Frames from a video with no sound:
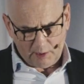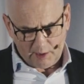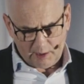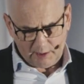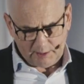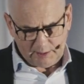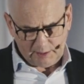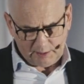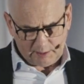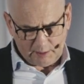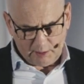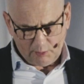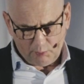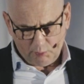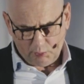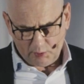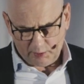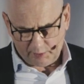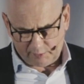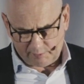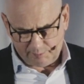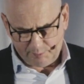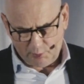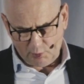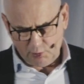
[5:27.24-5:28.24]
I think where
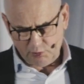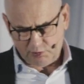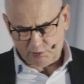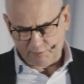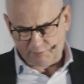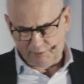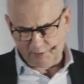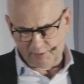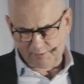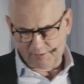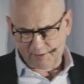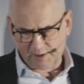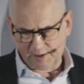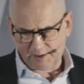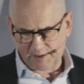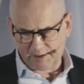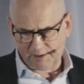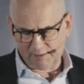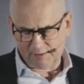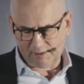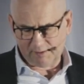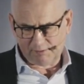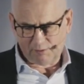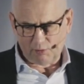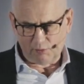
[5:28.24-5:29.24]
exposure fits in
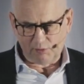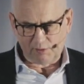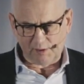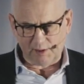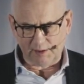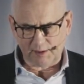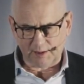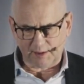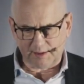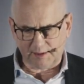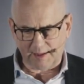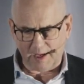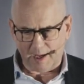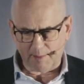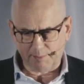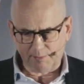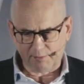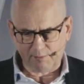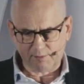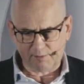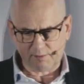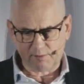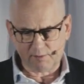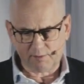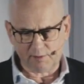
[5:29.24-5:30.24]
is those little
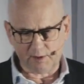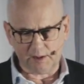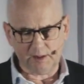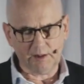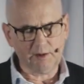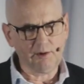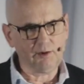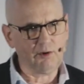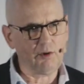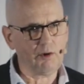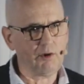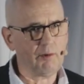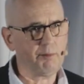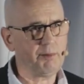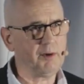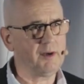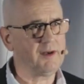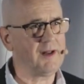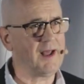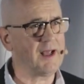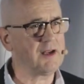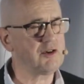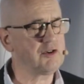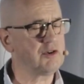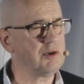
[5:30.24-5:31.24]
gaps in your
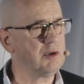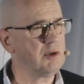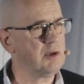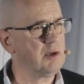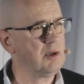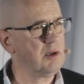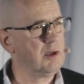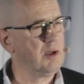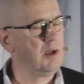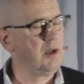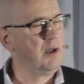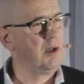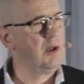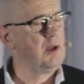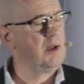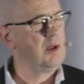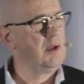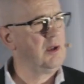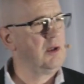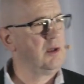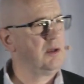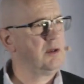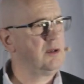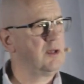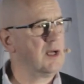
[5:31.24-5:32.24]
protection
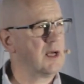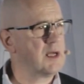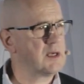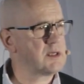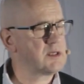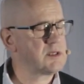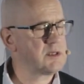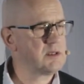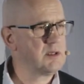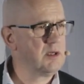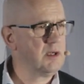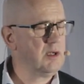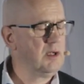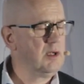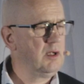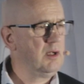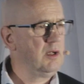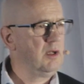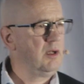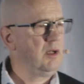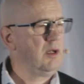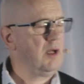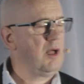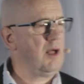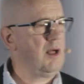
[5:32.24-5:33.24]
that
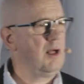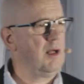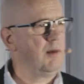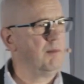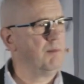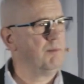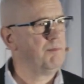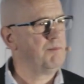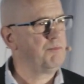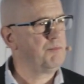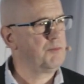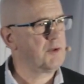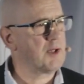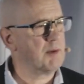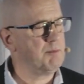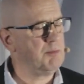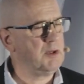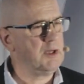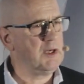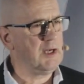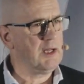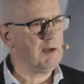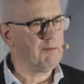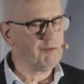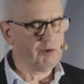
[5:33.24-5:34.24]
can be
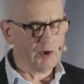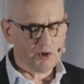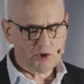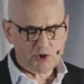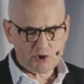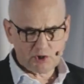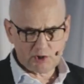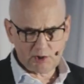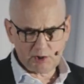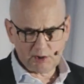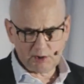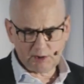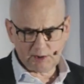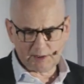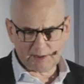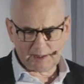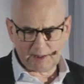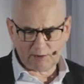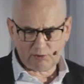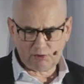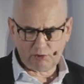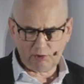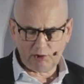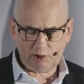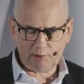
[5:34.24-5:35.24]
leveraged to
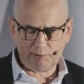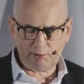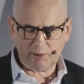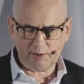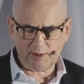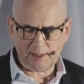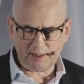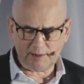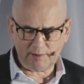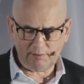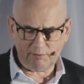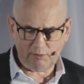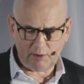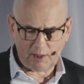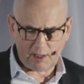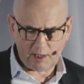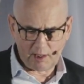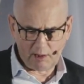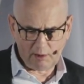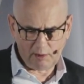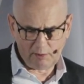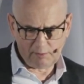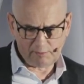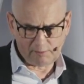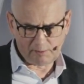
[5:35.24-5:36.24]
get through your protective
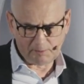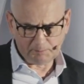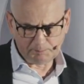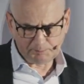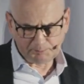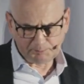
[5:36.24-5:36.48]
layers